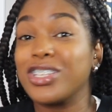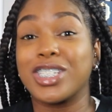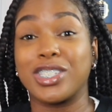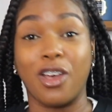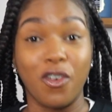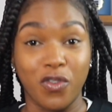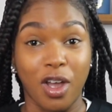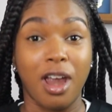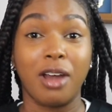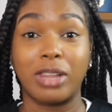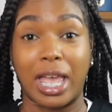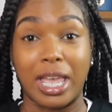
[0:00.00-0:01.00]
so
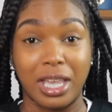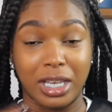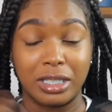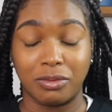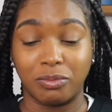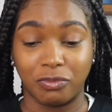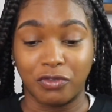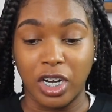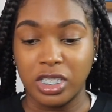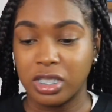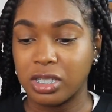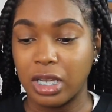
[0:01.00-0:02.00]
far like
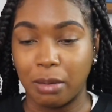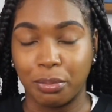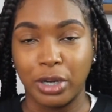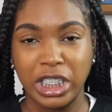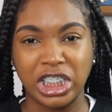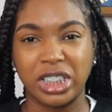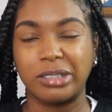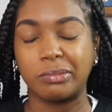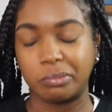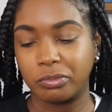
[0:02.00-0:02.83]
first impression